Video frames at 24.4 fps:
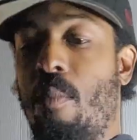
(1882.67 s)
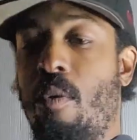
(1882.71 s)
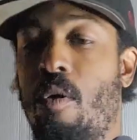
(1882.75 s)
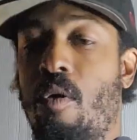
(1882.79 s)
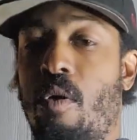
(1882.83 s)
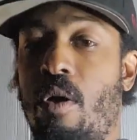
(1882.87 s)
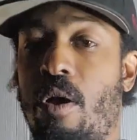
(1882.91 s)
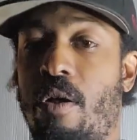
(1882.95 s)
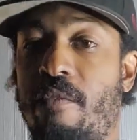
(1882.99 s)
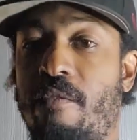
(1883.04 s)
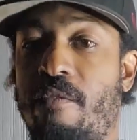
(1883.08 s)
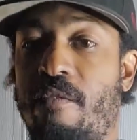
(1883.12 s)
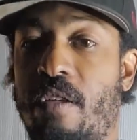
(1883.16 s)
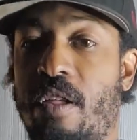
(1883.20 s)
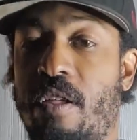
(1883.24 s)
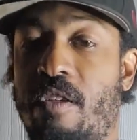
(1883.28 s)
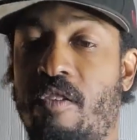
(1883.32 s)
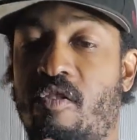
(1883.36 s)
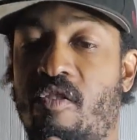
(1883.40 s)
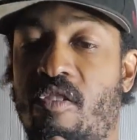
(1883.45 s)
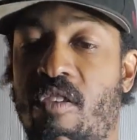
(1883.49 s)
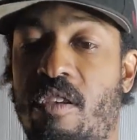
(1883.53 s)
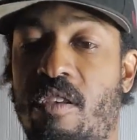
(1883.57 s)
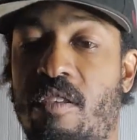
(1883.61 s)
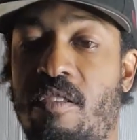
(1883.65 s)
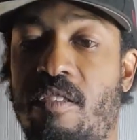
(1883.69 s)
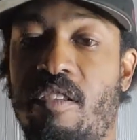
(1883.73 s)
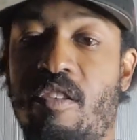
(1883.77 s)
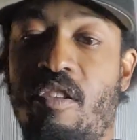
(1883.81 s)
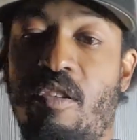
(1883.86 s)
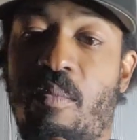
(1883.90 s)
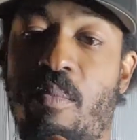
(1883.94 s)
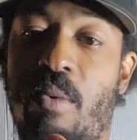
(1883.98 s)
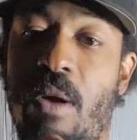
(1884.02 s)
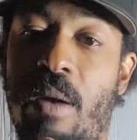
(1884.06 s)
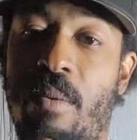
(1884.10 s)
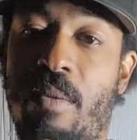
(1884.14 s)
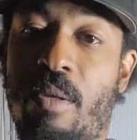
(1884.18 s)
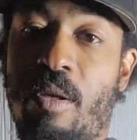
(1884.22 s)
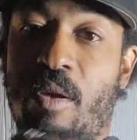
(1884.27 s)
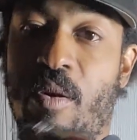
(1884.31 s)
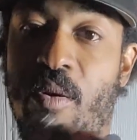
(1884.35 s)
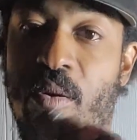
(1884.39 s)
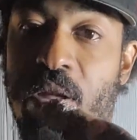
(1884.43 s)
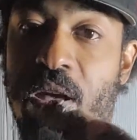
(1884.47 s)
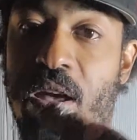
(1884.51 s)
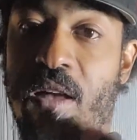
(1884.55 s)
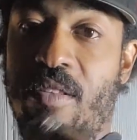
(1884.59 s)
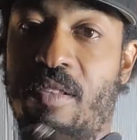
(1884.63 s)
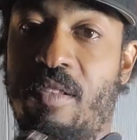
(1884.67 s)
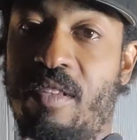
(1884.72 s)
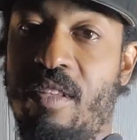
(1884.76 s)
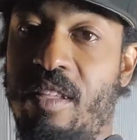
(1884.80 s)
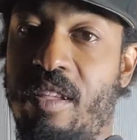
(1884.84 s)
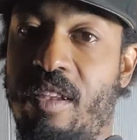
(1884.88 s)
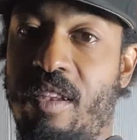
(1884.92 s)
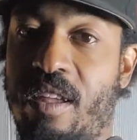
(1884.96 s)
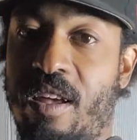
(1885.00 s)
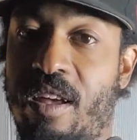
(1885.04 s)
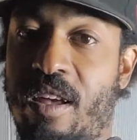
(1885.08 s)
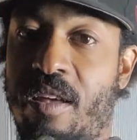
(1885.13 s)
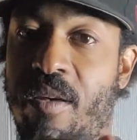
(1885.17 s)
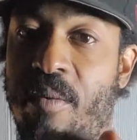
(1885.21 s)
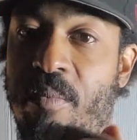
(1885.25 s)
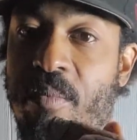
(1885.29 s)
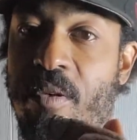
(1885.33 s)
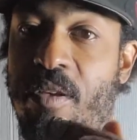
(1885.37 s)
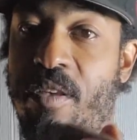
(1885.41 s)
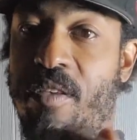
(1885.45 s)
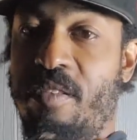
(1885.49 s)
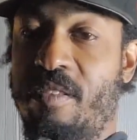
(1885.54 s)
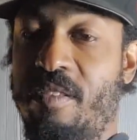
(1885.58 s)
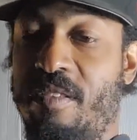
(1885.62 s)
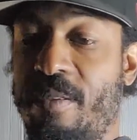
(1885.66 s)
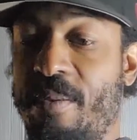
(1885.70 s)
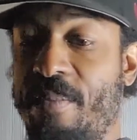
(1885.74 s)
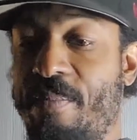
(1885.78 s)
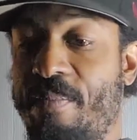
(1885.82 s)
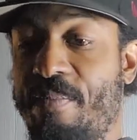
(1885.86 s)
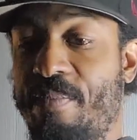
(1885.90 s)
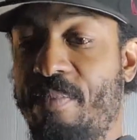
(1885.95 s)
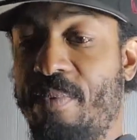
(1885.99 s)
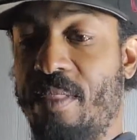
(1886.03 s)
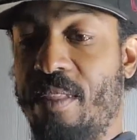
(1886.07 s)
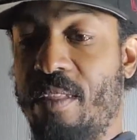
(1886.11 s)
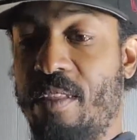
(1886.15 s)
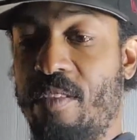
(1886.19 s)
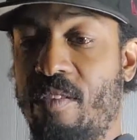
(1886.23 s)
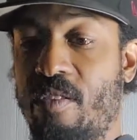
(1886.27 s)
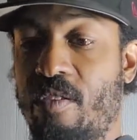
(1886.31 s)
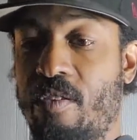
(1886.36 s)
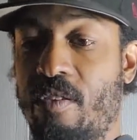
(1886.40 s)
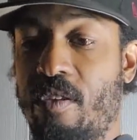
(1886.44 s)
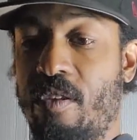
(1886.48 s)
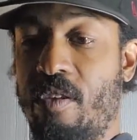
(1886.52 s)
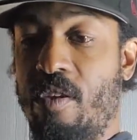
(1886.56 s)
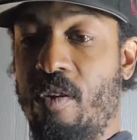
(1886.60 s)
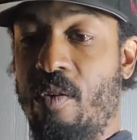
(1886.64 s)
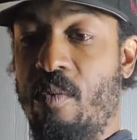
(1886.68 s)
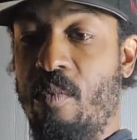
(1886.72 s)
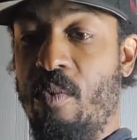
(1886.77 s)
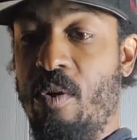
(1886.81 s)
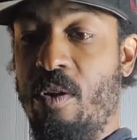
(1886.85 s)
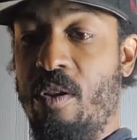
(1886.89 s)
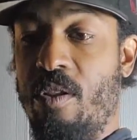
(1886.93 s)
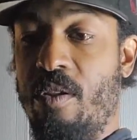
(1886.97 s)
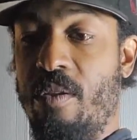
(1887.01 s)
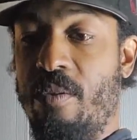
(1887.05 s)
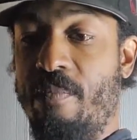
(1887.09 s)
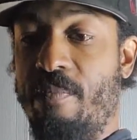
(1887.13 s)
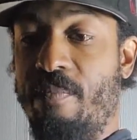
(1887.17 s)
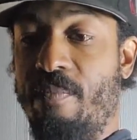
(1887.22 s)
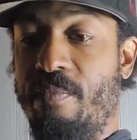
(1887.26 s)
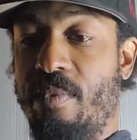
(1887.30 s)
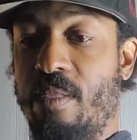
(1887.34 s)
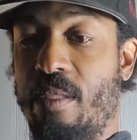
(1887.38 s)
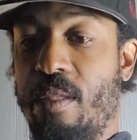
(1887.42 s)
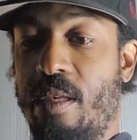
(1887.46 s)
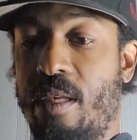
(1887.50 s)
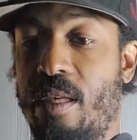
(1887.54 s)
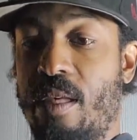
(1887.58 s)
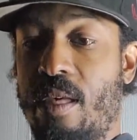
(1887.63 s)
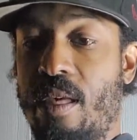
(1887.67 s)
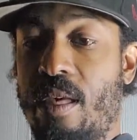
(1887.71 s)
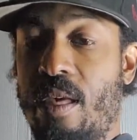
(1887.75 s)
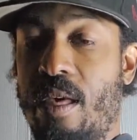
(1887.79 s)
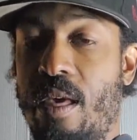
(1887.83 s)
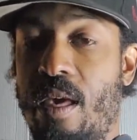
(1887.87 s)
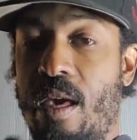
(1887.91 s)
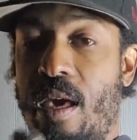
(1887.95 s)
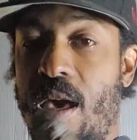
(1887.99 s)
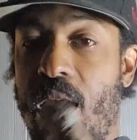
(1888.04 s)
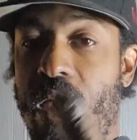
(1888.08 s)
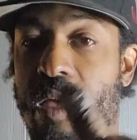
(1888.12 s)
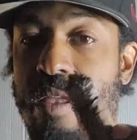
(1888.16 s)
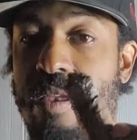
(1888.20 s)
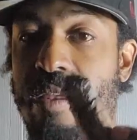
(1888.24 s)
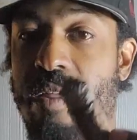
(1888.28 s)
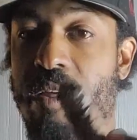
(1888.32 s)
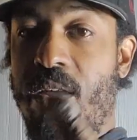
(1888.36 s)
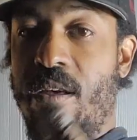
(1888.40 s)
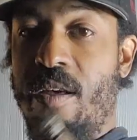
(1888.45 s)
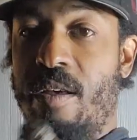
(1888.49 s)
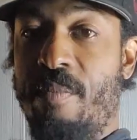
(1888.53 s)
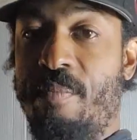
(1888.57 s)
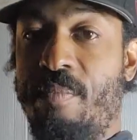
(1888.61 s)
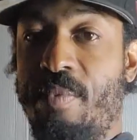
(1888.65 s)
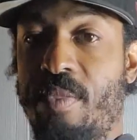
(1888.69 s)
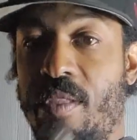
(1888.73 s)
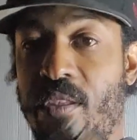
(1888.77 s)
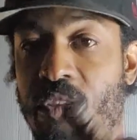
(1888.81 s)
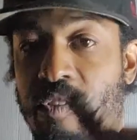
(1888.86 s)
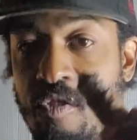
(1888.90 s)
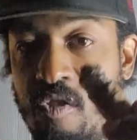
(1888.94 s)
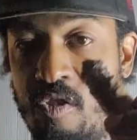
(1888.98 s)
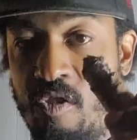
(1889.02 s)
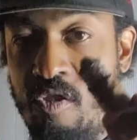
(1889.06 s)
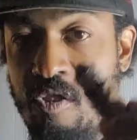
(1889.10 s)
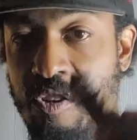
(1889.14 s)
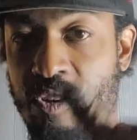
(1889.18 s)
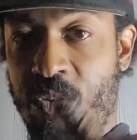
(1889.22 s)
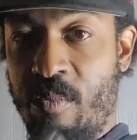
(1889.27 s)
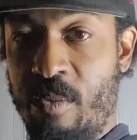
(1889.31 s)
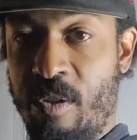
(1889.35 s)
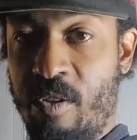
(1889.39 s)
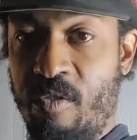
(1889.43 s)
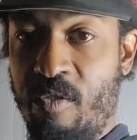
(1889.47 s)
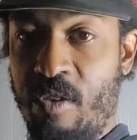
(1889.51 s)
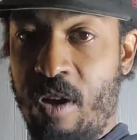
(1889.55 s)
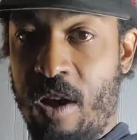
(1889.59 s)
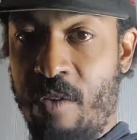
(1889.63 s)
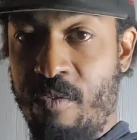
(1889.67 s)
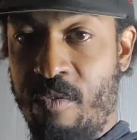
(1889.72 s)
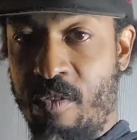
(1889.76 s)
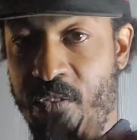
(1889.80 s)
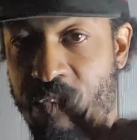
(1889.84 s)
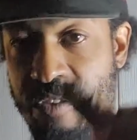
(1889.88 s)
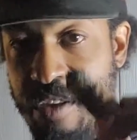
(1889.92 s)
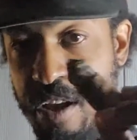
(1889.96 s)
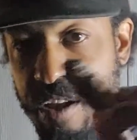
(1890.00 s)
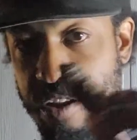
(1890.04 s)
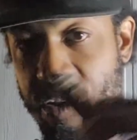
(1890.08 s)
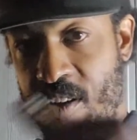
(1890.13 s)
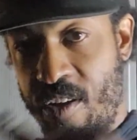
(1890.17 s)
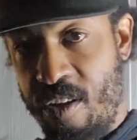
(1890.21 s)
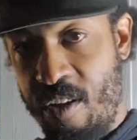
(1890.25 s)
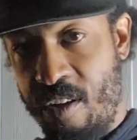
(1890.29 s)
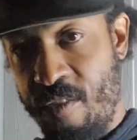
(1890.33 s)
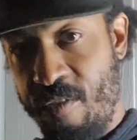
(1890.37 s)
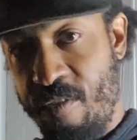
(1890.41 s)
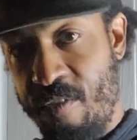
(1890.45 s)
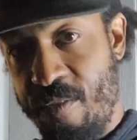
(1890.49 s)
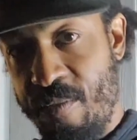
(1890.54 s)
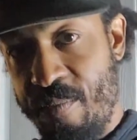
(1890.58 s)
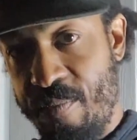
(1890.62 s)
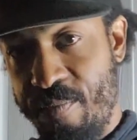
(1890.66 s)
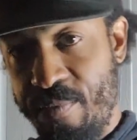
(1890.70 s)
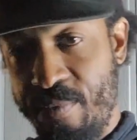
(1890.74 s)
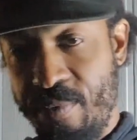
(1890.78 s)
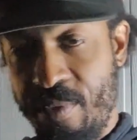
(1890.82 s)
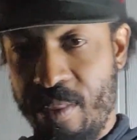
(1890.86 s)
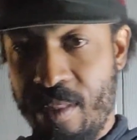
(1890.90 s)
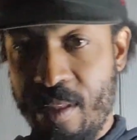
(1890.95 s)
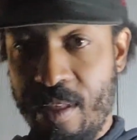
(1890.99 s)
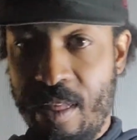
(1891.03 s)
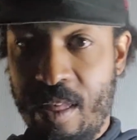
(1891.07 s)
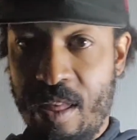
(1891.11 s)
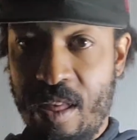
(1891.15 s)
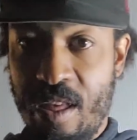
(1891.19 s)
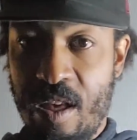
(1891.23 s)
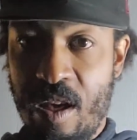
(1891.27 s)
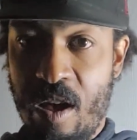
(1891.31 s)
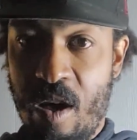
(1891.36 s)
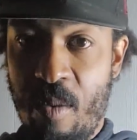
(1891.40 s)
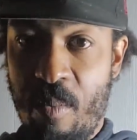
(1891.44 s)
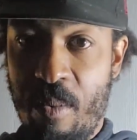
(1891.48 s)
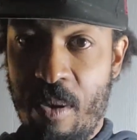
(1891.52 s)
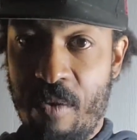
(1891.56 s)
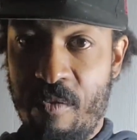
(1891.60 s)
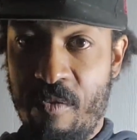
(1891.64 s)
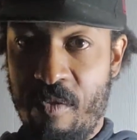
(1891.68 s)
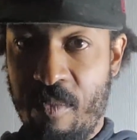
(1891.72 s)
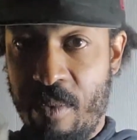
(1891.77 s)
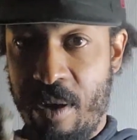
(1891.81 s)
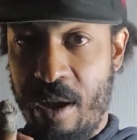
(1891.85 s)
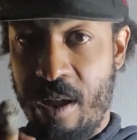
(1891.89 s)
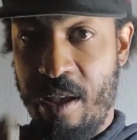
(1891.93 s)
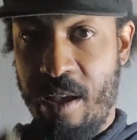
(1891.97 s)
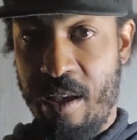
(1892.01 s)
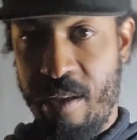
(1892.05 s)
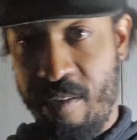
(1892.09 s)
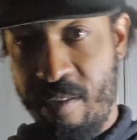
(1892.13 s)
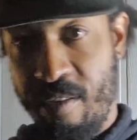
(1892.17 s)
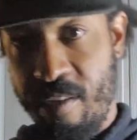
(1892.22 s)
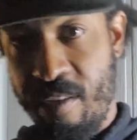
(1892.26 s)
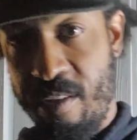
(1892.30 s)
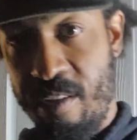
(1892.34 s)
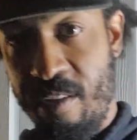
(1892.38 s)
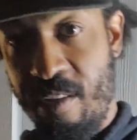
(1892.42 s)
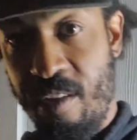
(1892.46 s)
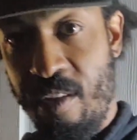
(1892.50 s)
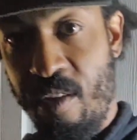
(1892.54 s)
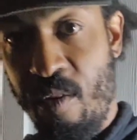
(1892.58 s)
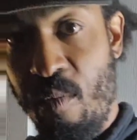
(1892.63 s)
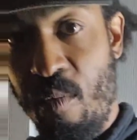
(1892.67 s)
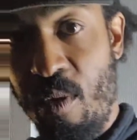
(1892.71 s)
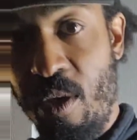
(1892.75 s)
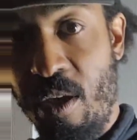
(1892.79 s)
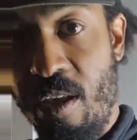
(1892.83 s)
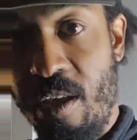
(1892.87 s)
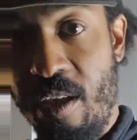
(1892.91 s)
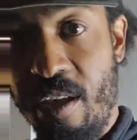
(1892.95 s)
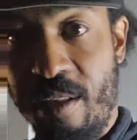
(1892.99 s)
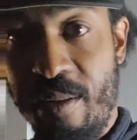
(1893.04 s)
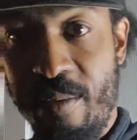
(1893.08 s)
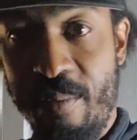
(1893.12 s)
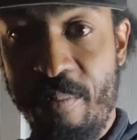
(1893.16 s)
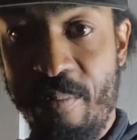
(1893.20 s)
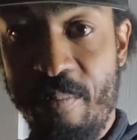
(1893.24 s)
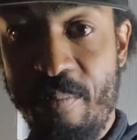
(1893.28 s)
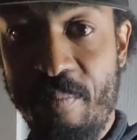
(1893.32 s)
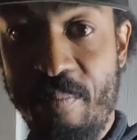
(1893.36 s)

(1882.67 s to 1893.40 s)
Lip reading: I'm gonna go ahead and finish this. This will probably go down to the nub because this is a good one. And this is Gentleman Driver signing off. Hope everybody has a good weekend.